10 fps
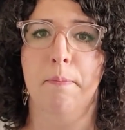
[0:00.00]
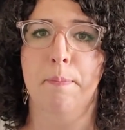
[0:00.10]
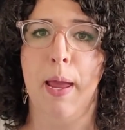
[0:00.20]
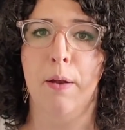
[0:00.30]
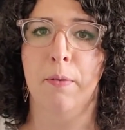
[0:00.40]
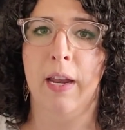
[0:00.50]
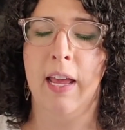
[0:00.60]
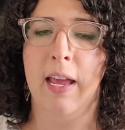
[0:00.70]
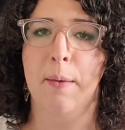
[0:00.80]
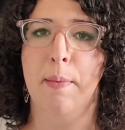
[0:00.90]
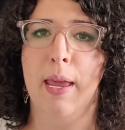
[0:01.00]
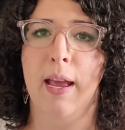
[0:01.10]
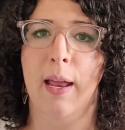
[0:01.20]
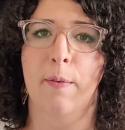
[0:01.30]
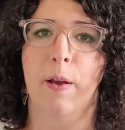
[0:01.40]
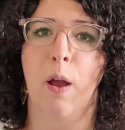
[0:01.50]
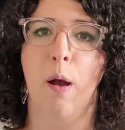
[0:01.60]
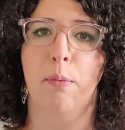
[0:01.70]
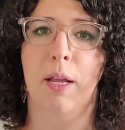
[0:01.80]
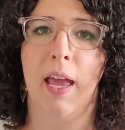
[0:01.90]
Beta reading can be kind of a
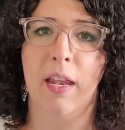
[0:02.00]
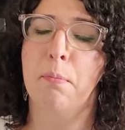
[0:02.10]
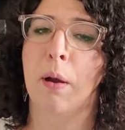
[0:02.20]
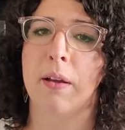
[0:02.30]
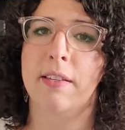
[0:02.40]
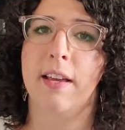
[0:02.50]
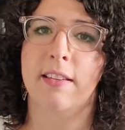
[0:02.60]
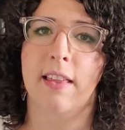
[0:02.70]
complicated process,